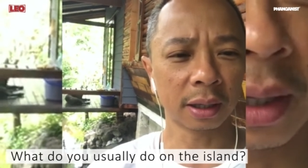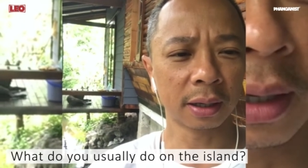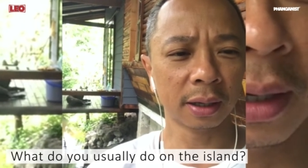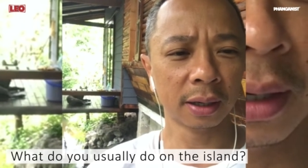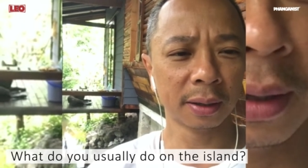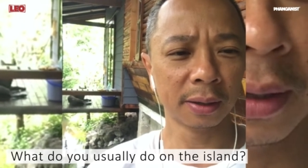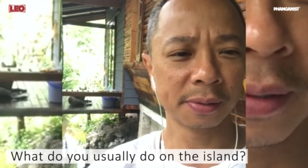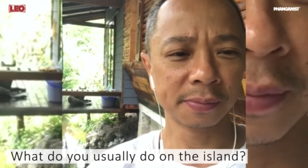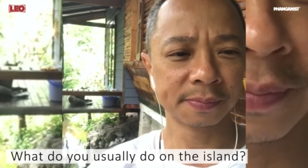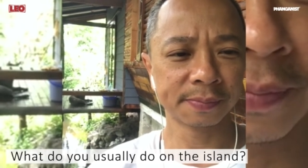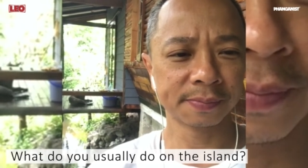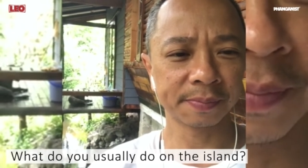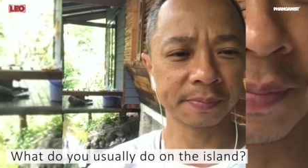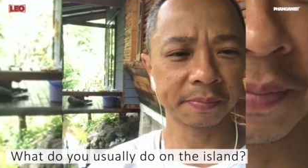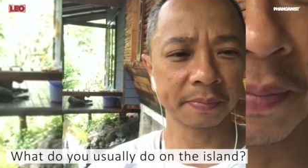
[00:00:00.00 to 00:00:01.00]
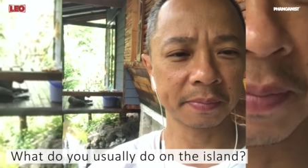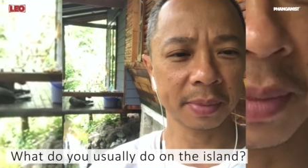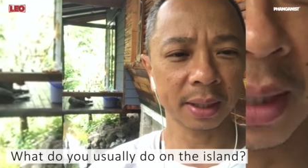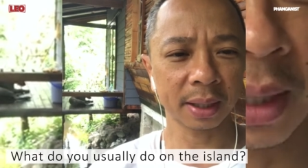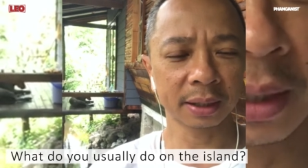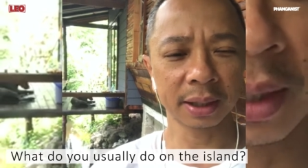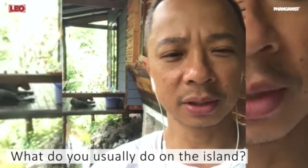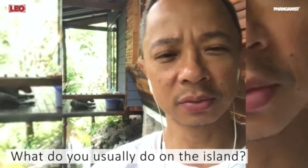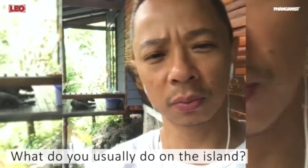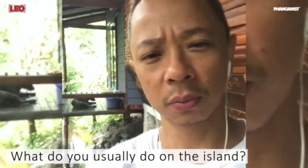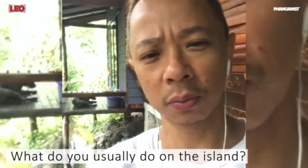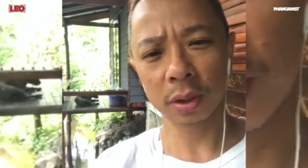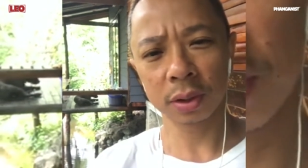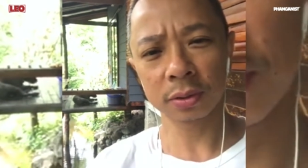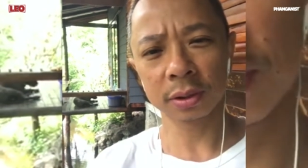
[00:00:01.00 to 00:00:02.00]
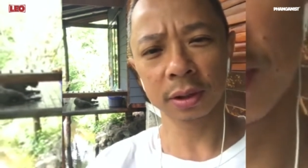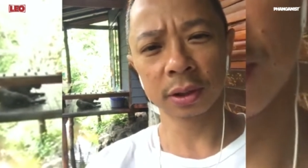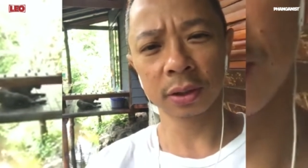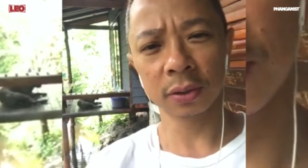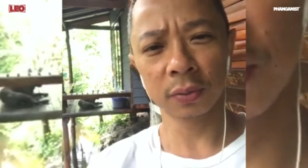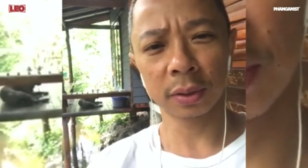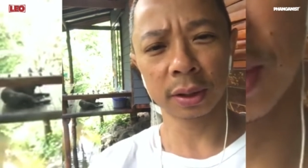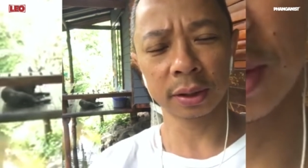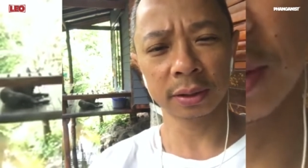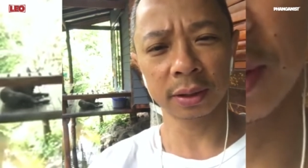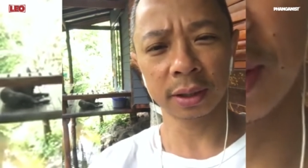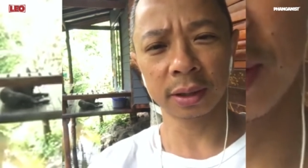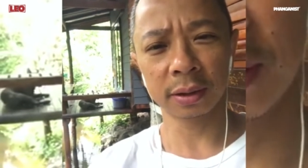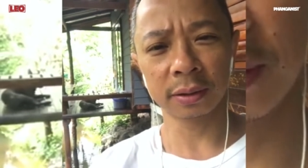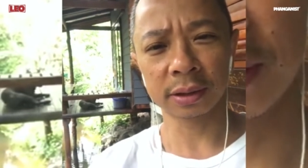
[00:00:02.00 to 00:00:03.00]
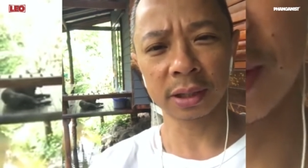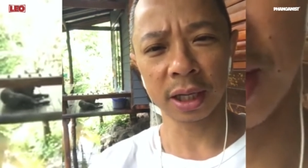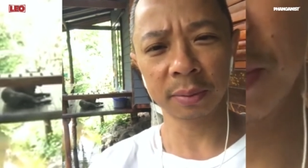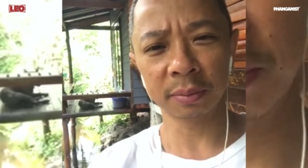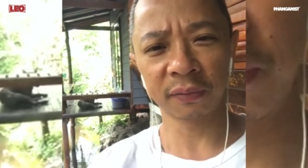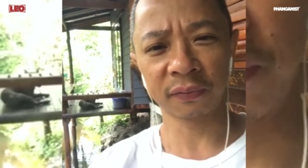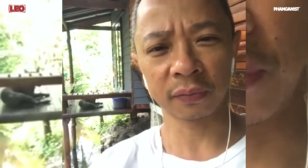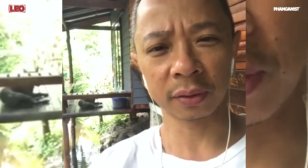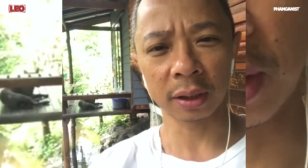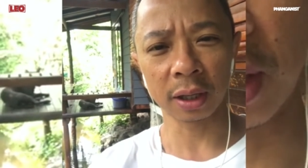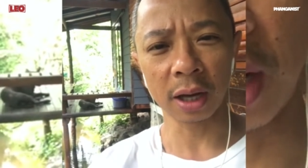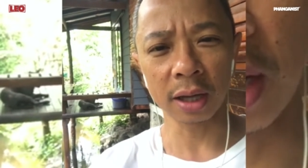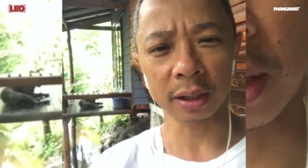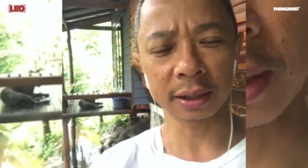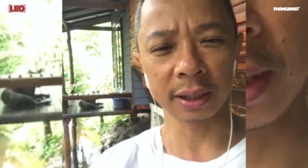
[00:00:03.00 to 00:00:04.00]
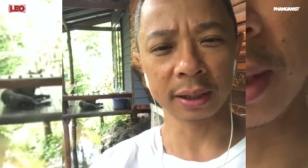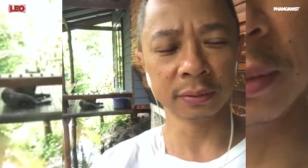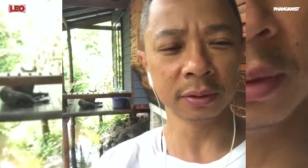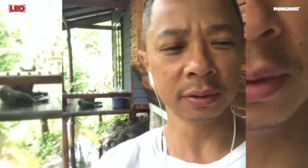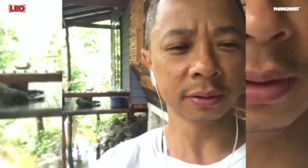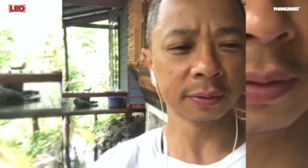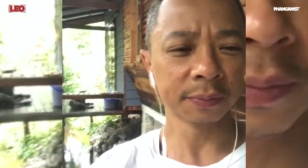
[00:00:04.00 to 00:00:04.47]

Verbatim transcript: Um, that's what we usually do in our, in our time before the lockdown.